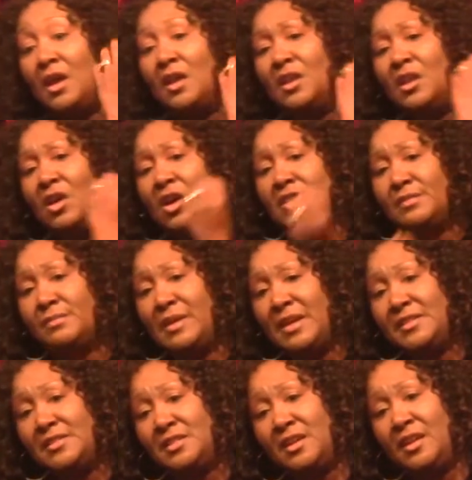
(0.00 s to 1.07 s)
Lost my
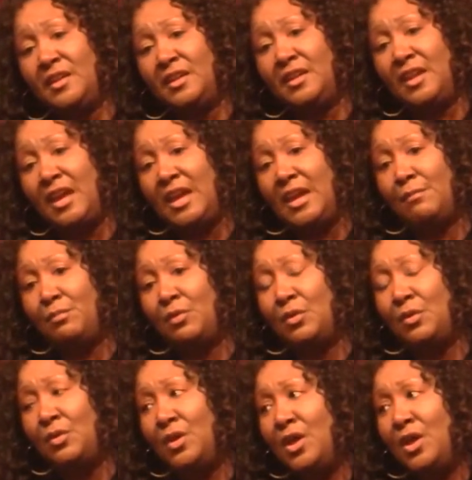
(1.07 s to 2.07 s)
son in April.